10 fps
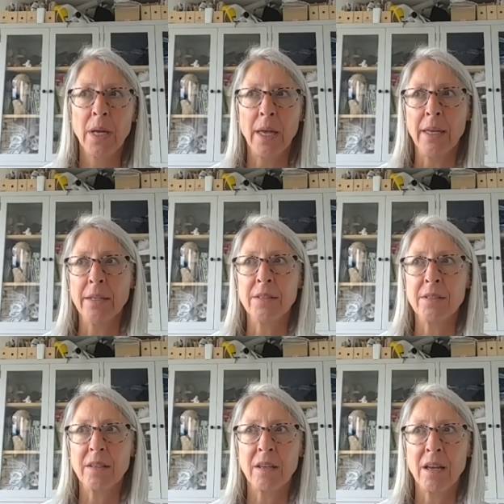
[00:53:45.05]
And
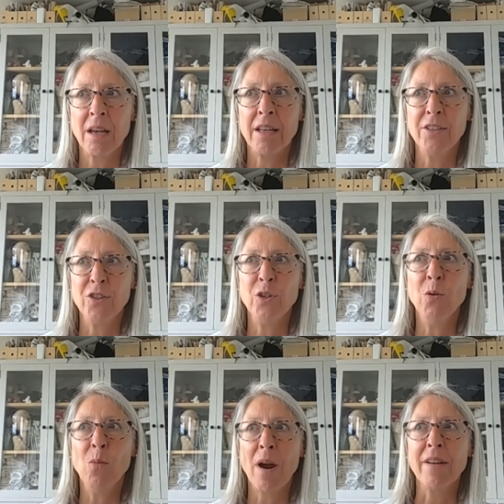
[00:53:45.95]
I do
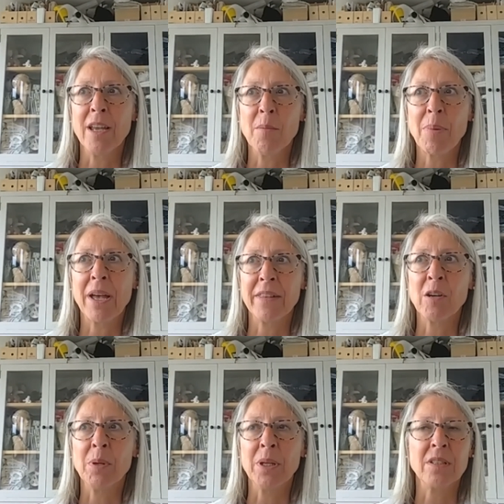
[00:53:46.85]
worry about
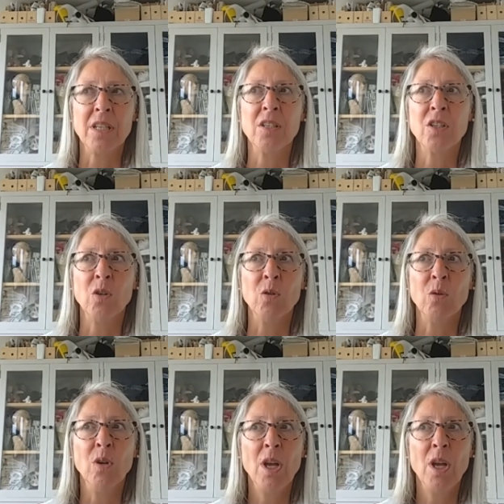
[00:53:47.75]
their ability to